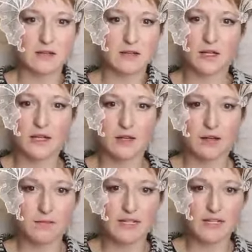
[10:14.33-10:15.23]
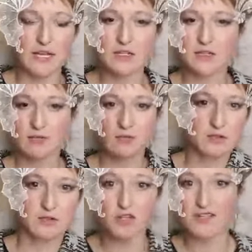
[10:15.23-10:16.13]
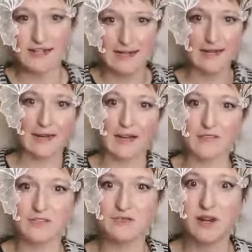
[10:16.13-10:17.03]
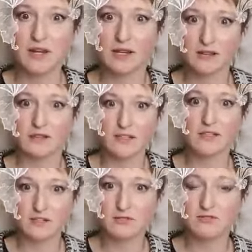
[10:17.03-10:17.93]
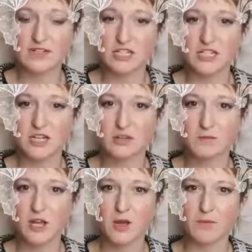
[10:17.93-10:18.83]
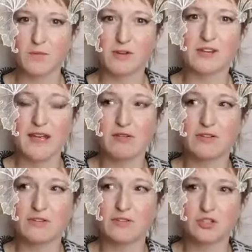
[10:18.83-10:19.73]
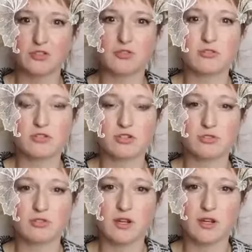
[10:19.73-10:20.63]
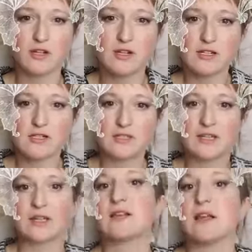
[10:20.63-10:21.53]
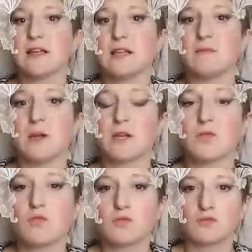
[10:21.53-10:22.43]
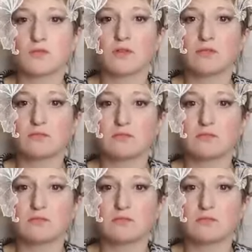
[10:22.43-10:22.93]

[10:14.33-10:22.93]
my center was oscillating left and right, and things could really shake me up. But now I feel stronger and stronger in my core that